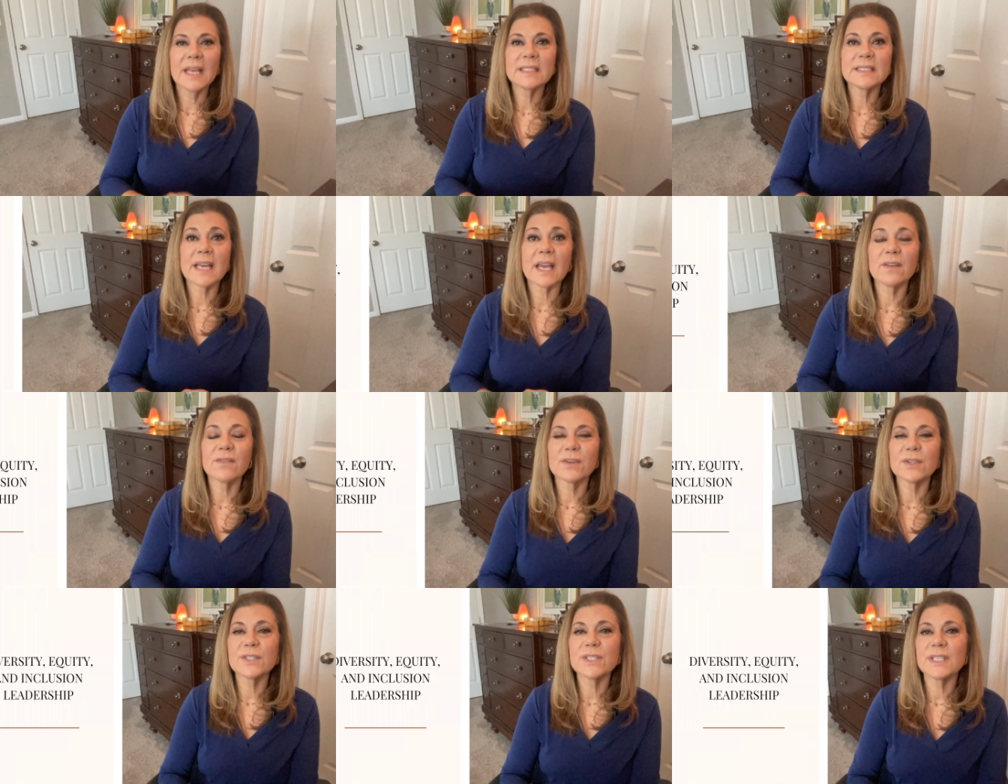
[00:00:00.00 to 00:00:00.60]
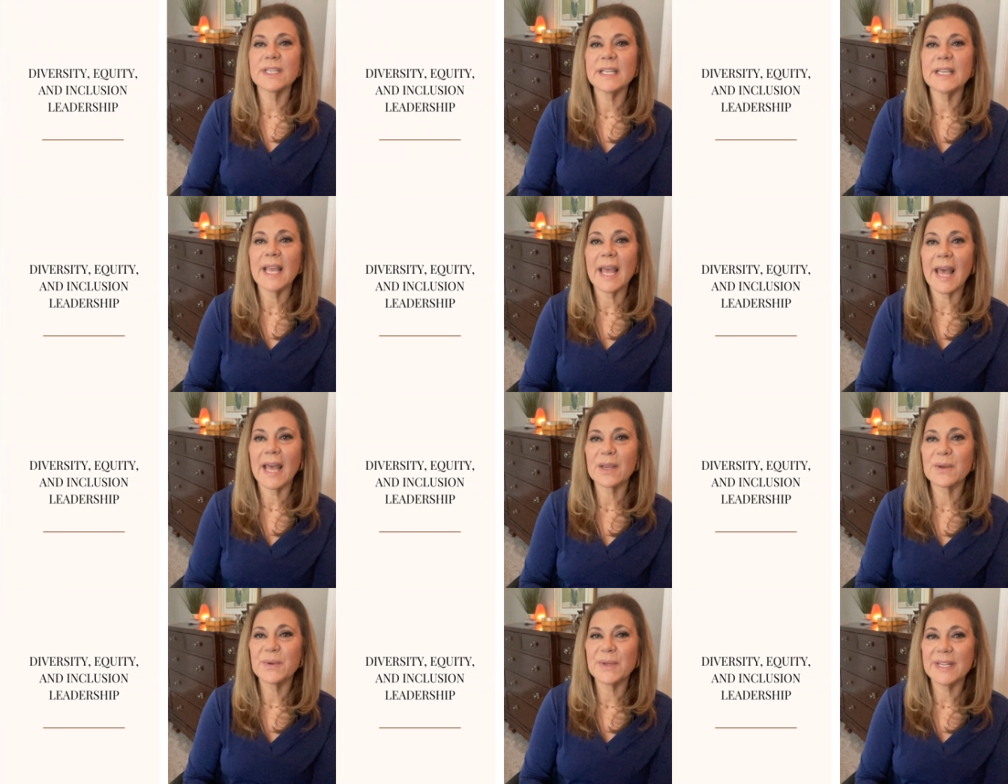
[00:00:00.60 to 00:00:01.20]
Diversity,
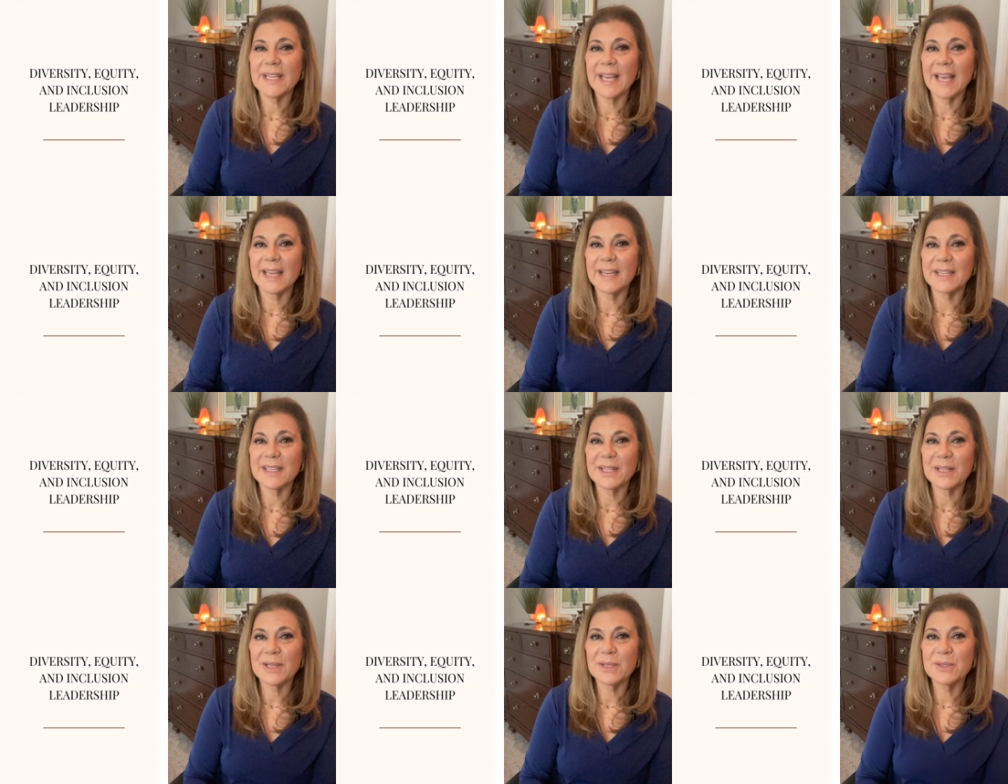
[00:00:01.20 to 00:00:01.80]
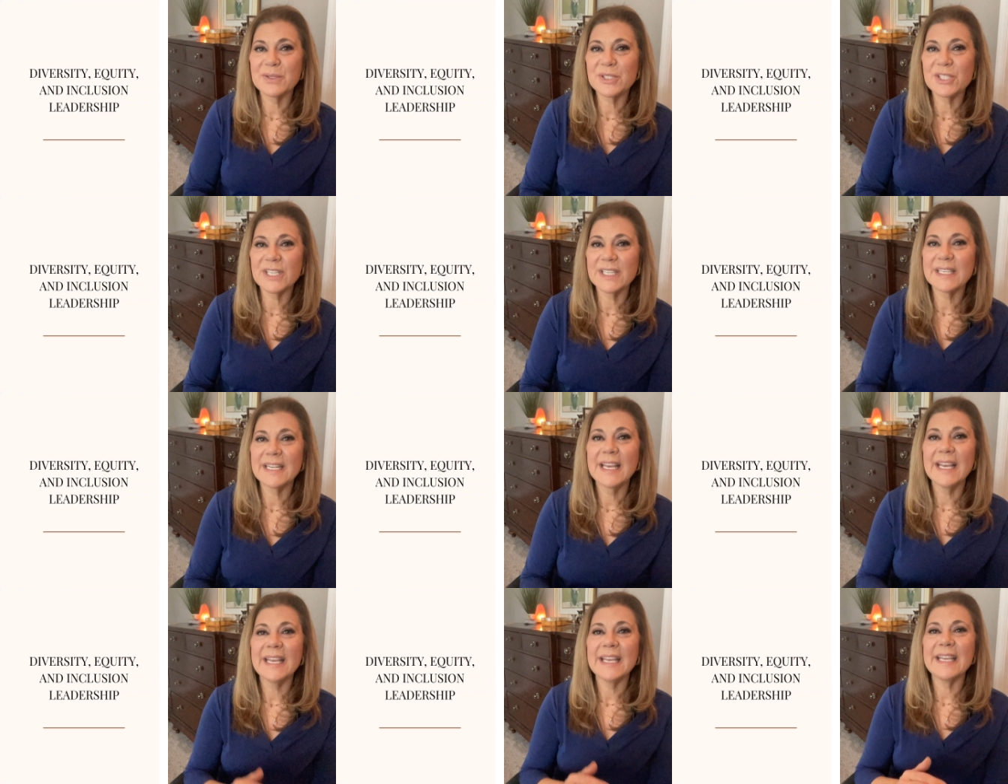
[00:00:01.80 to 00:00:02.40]
equity, and
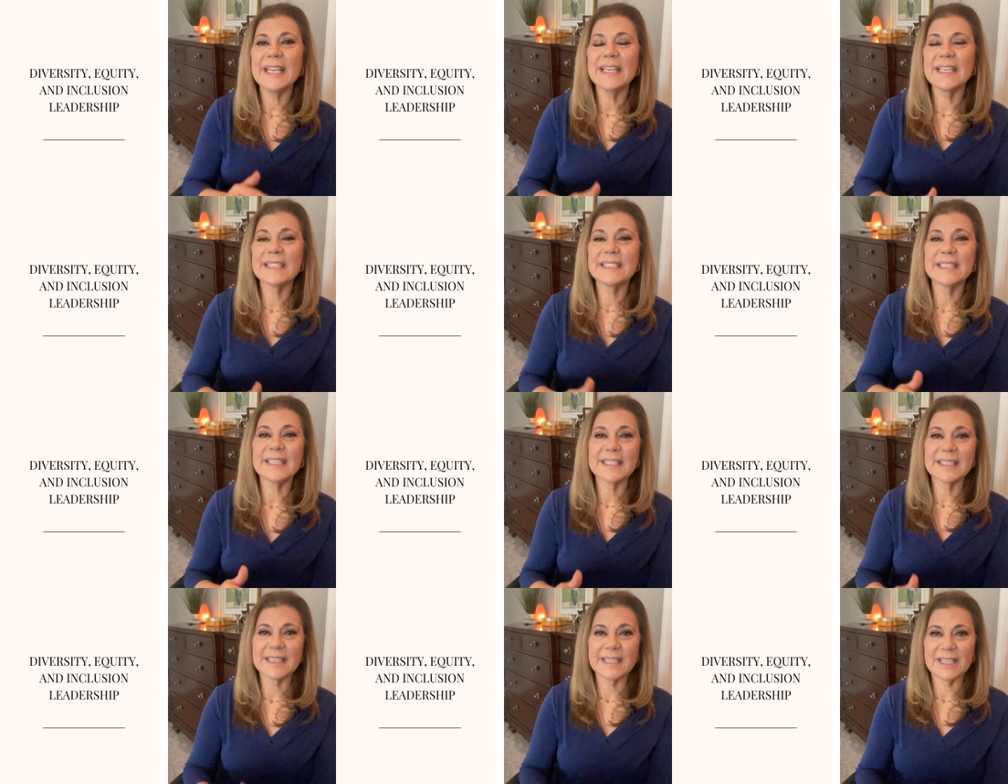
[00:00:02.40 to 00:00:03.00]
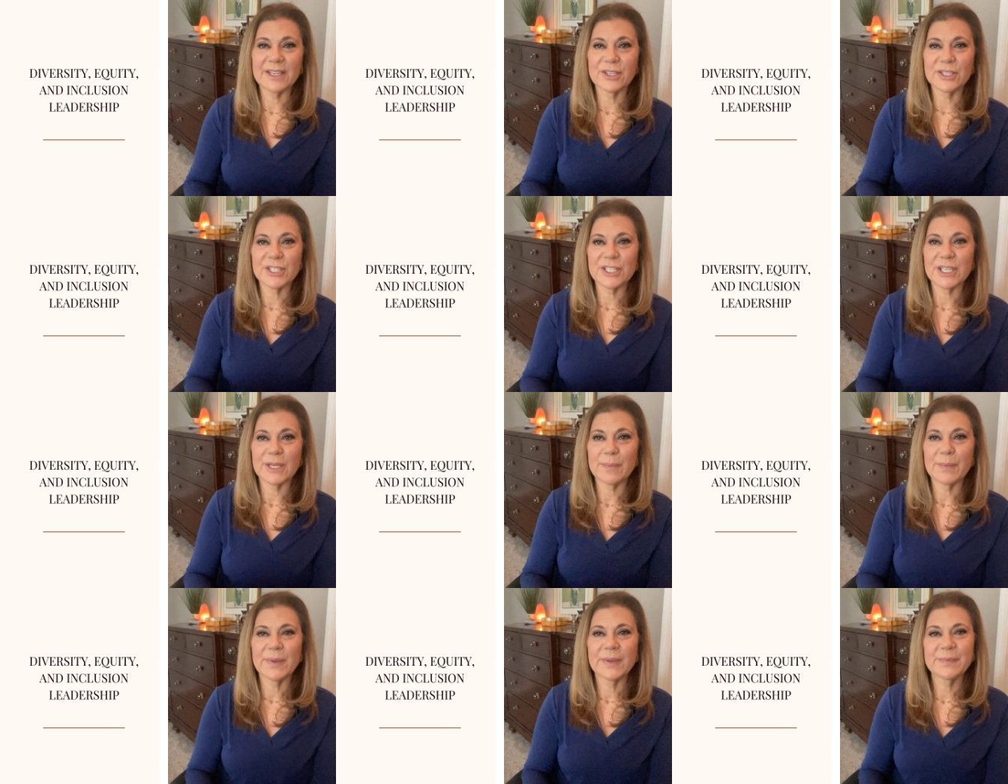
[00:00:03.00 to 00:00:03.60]
inclusion in
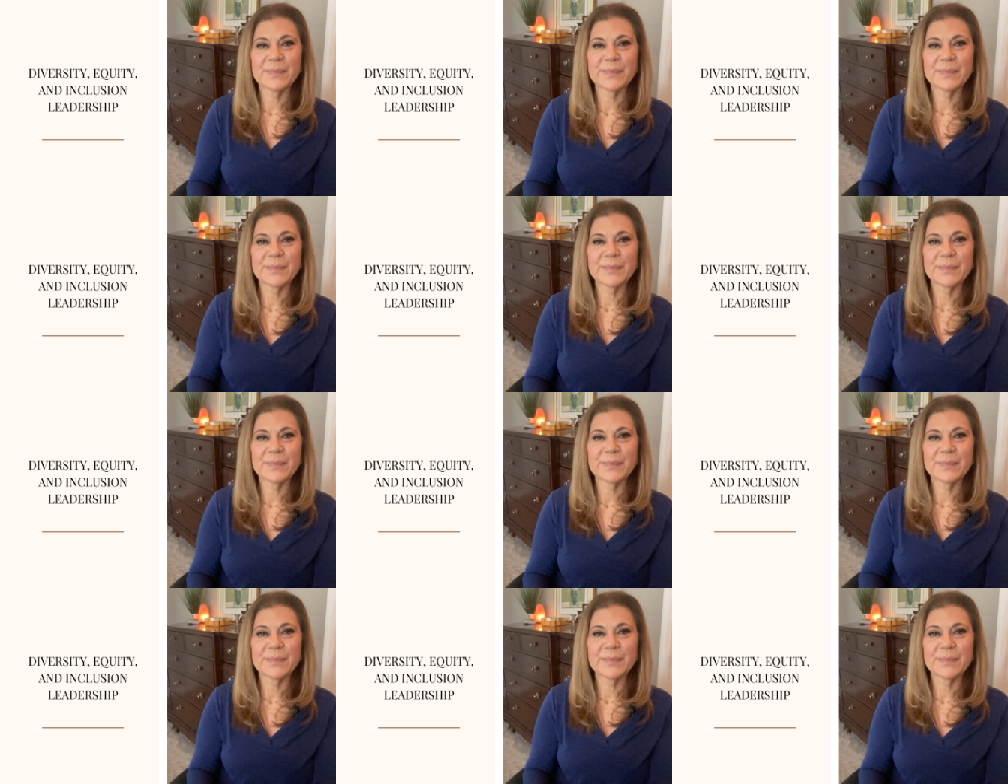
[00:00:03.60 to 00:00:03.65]
leadership.